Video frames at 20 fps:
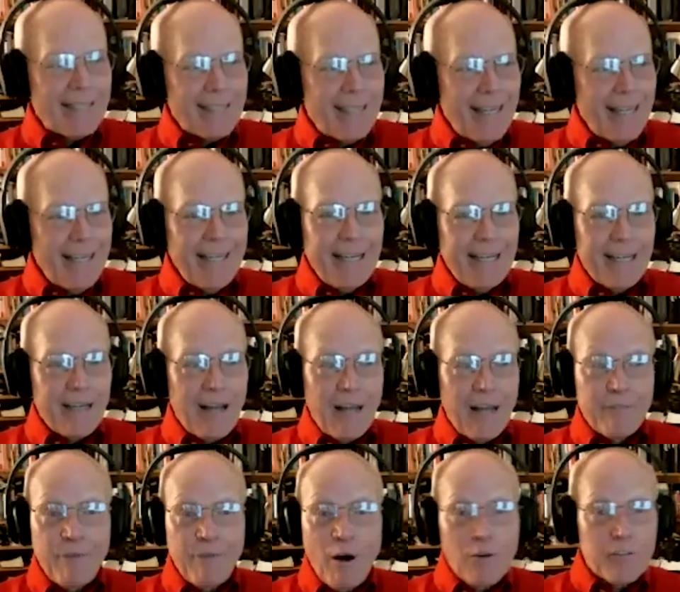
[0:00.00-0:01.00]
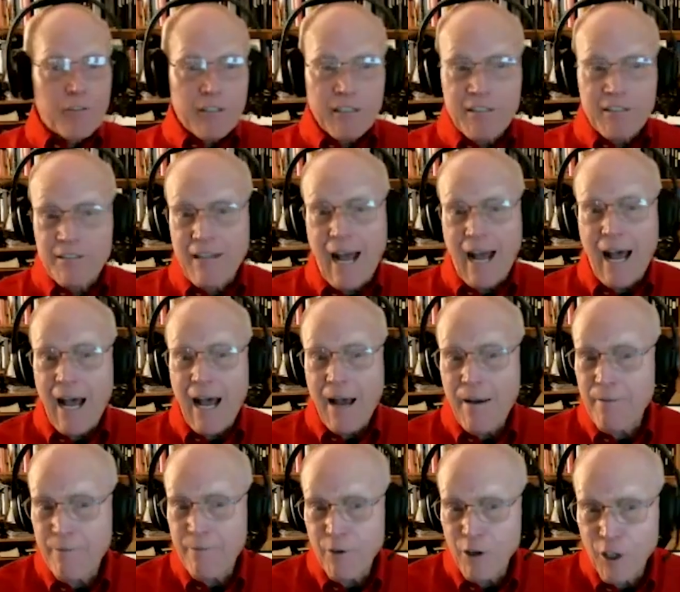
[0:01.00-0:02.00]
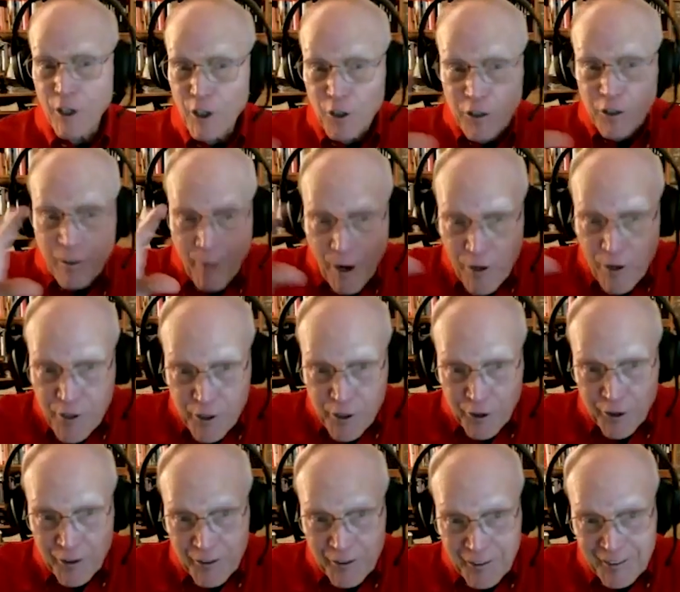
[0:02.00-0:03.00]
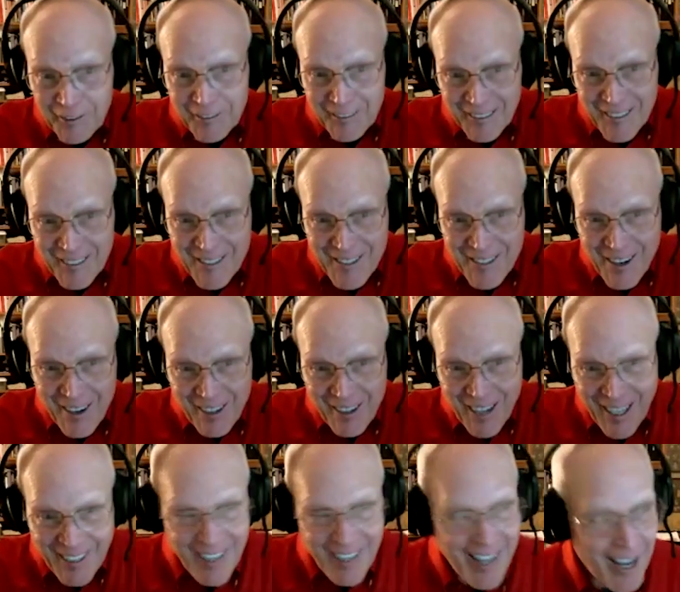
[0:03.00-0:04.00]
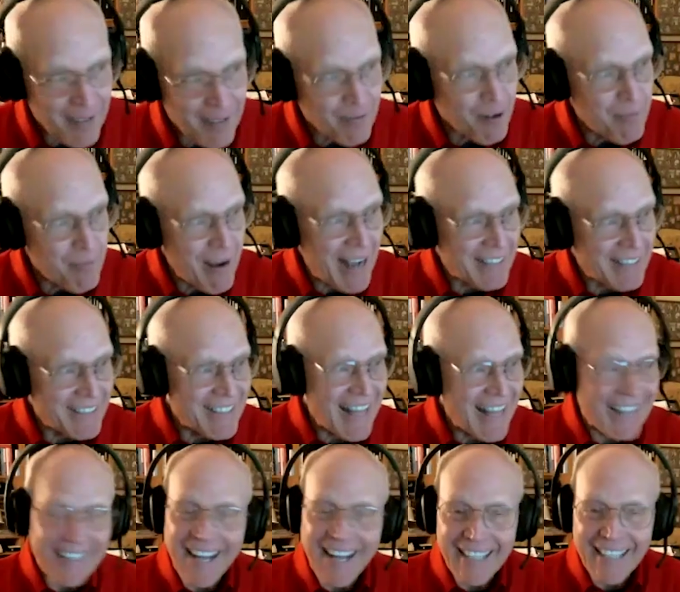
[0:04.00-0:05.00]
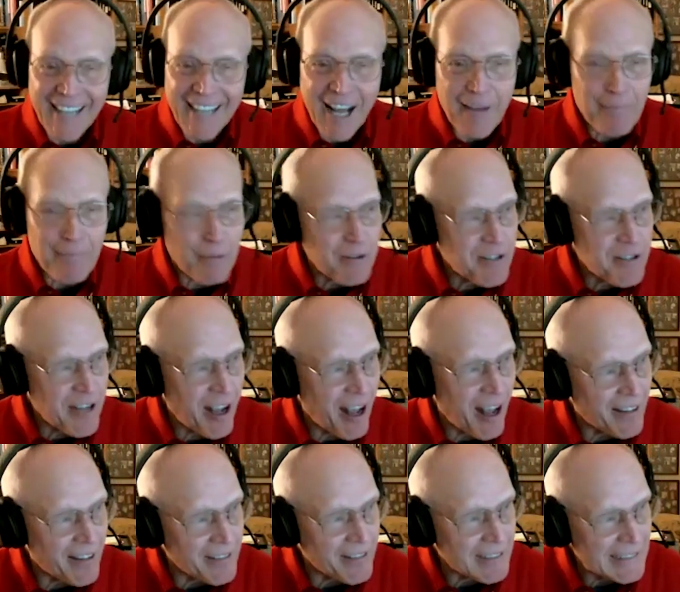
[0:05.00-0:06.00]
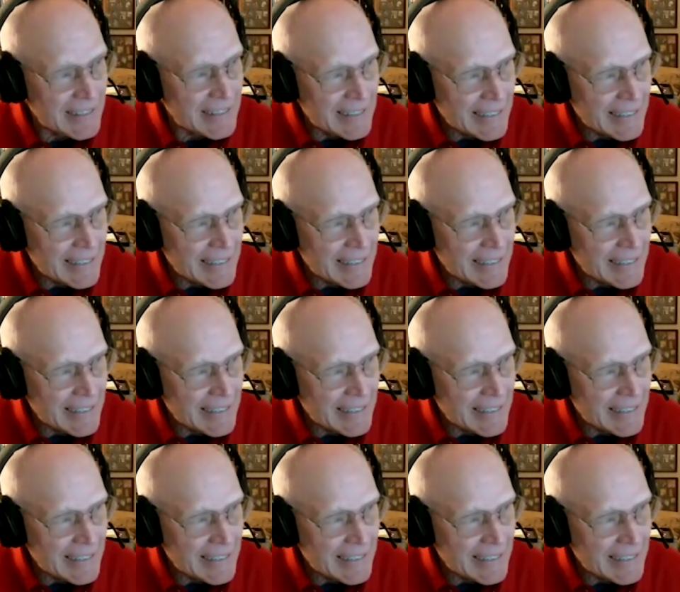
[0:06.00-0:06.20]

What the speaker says: back again. And folks, it's time for a little commercial. Here's our headline. We're back to that 99%.